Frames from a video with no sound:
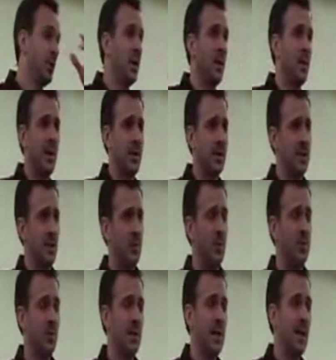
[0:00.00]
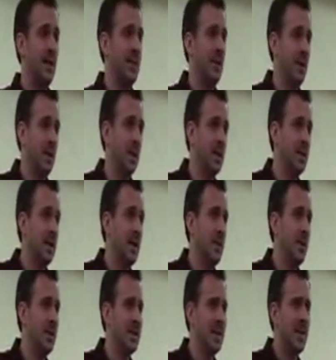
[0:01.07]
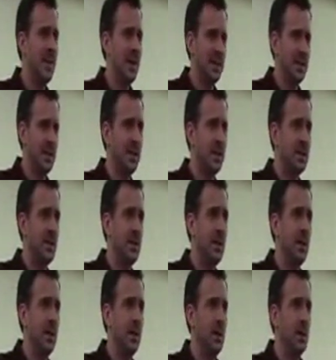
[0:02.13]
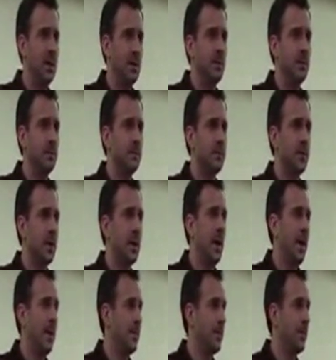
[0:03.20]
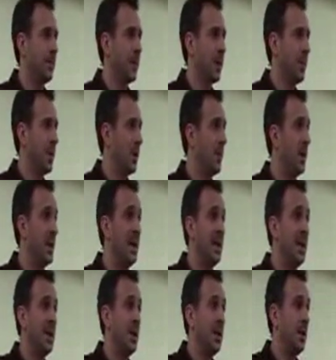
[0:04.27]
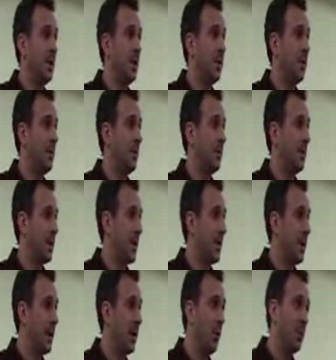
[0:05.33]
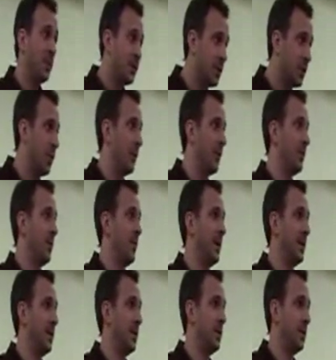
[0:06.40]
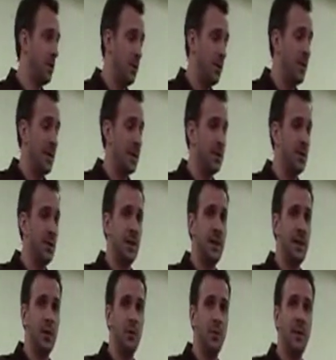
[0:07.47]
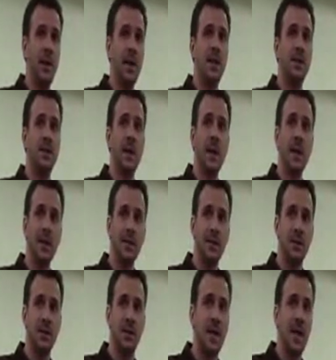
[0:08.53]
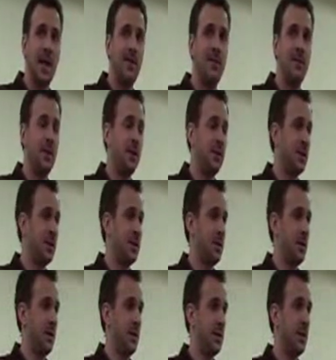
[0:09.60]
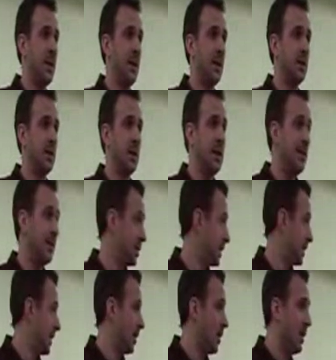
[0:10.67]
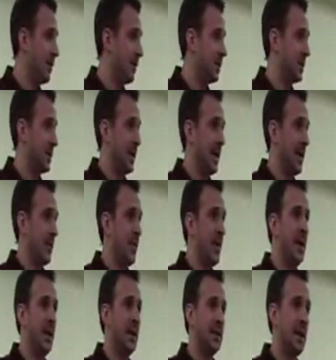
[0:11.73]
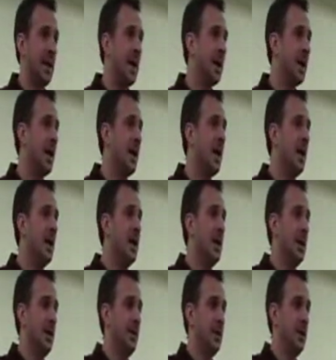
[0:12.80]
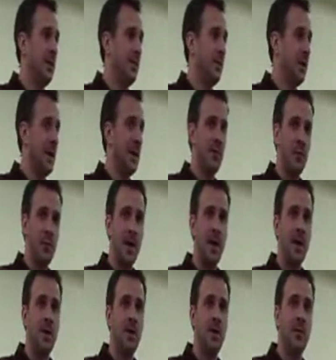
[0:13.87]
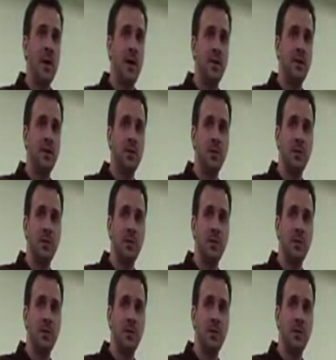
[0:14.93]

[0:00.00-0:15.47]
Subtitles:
We'll talk about all the symptoms of that and everything next time. But does that make sense? Okay. But any, I hope you took home from the message, or the message that you take home today is that any of us can have these things. All of us can have a panic attack if we have the right